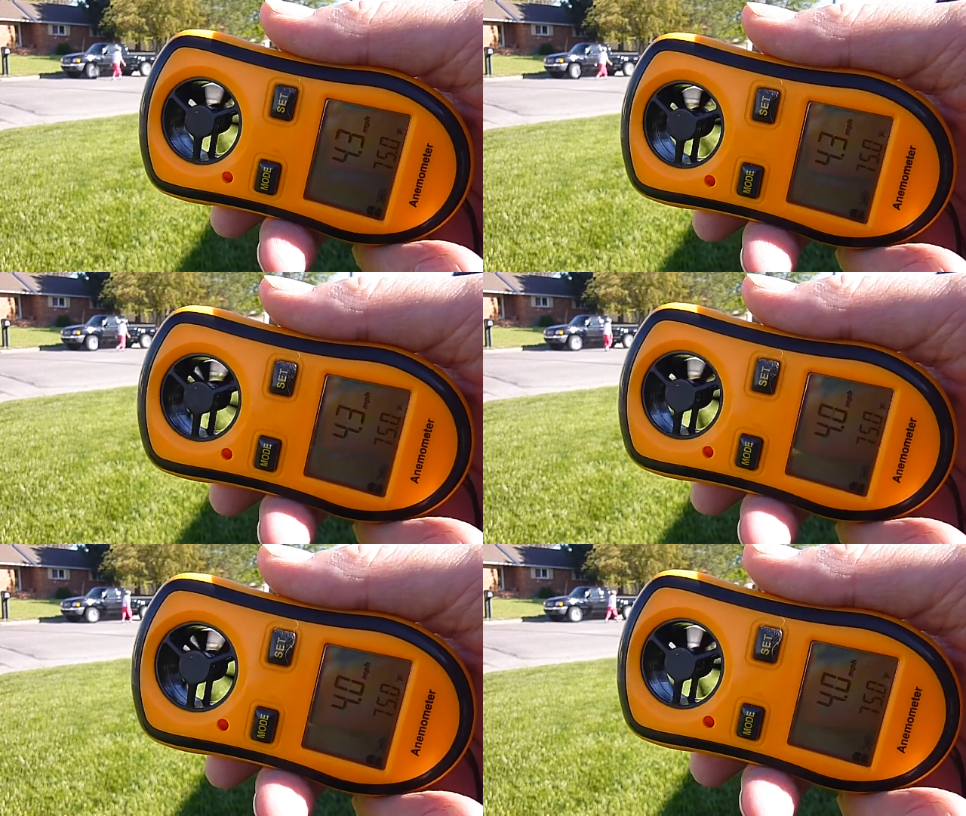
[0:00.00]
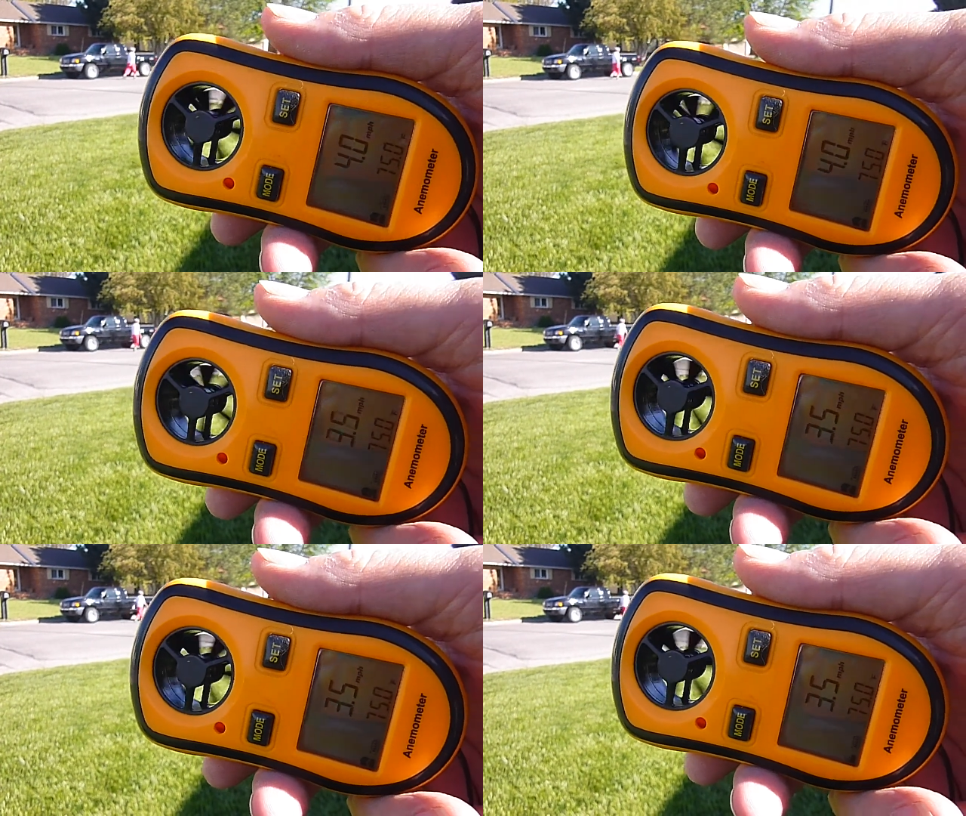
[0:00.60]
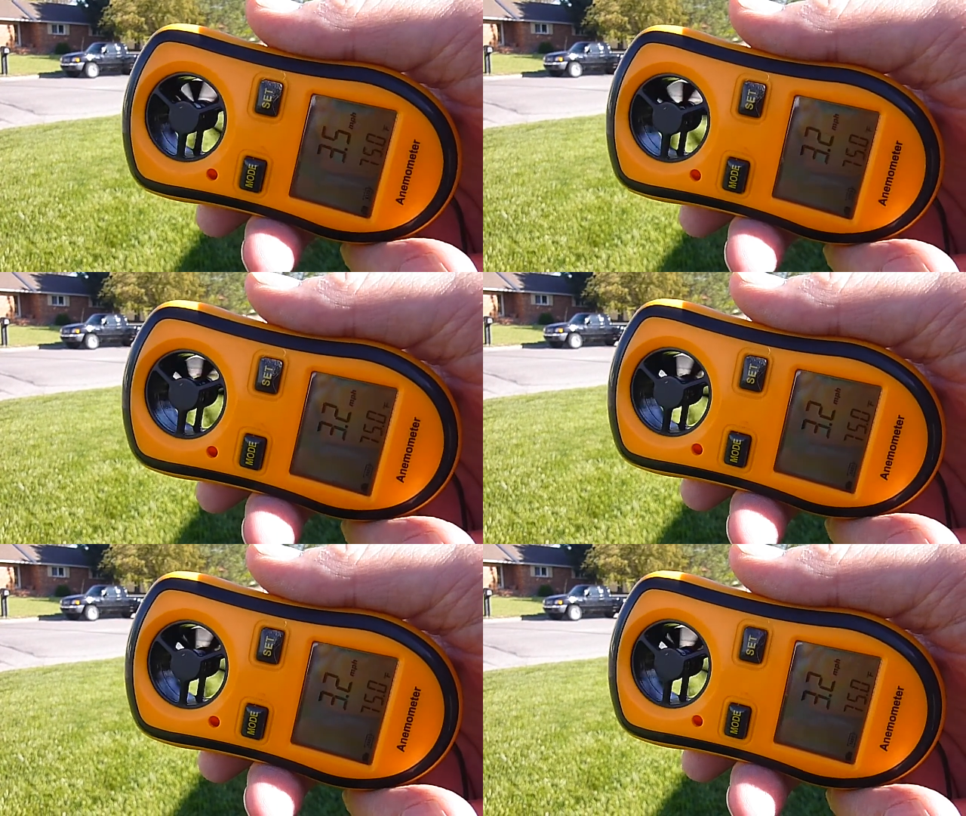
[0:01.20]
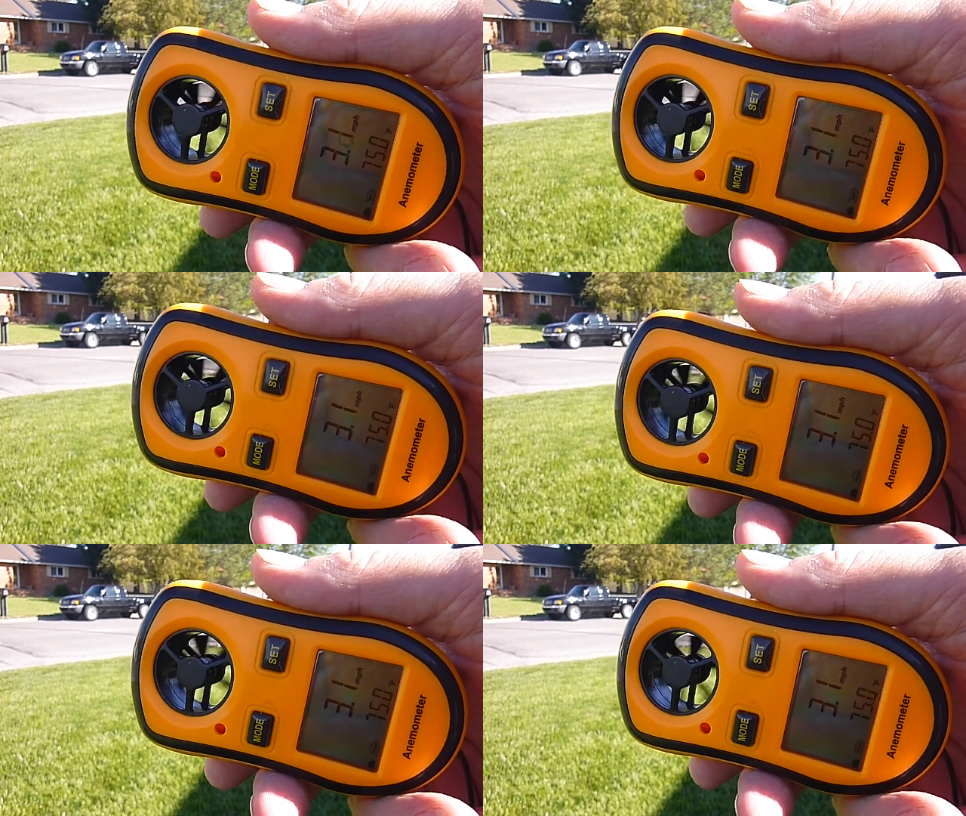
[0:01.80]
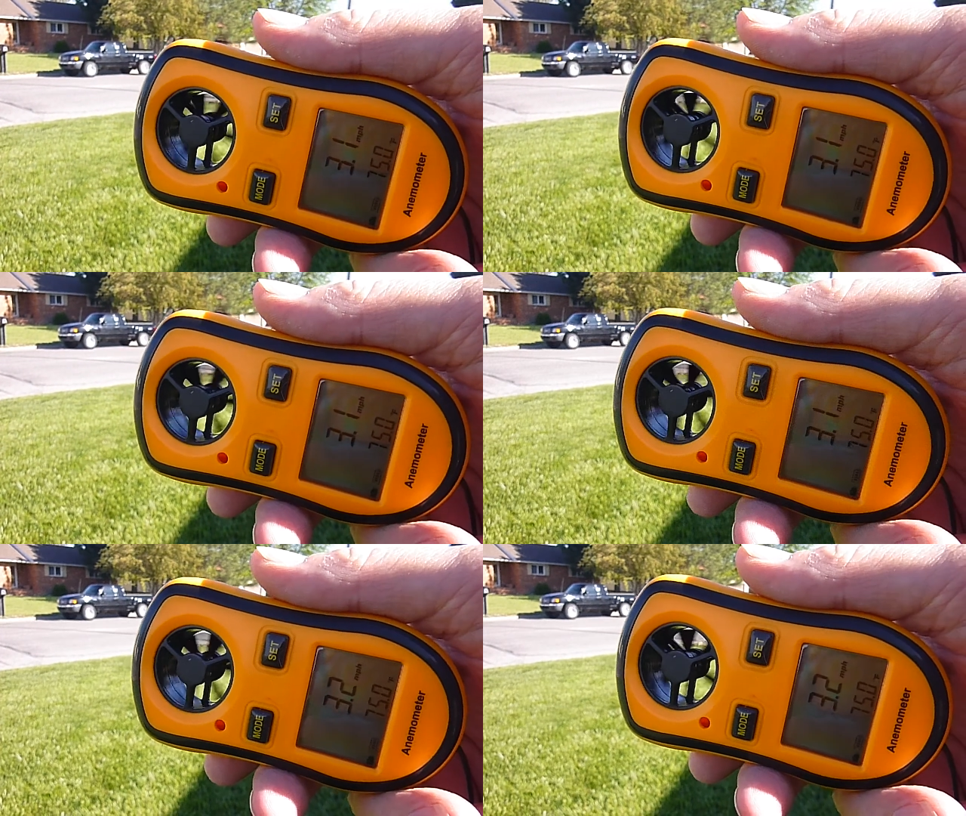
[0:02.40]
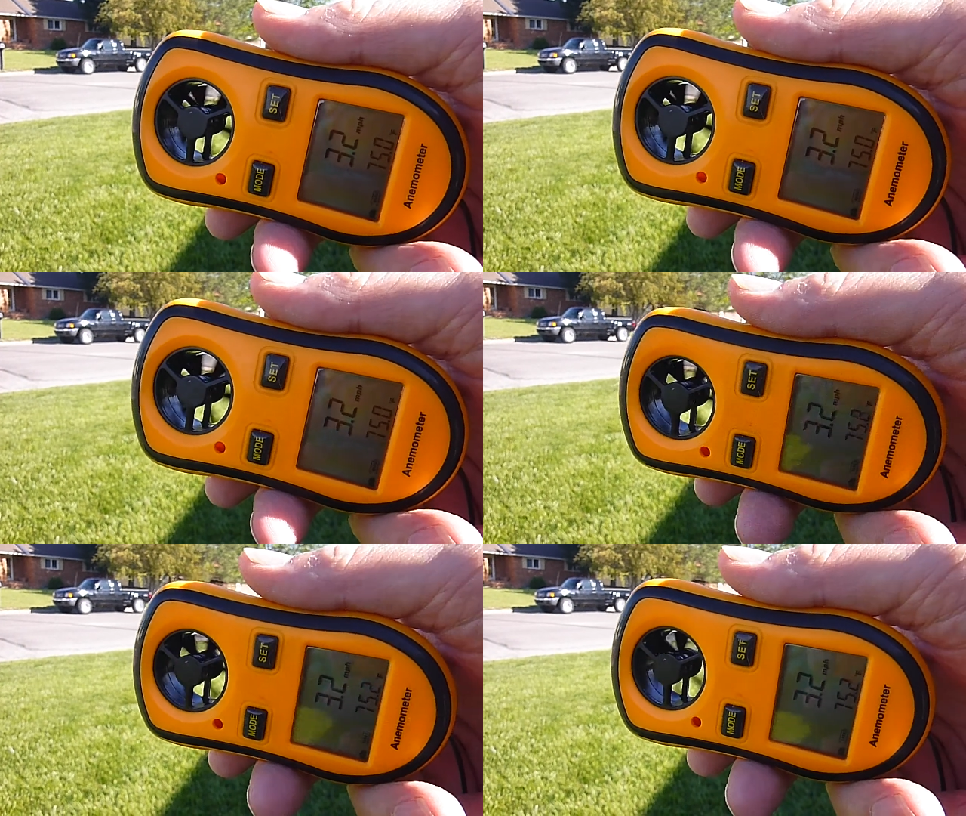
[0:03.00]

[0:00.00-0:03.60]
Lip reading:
No face is visible, so there are no lips to read.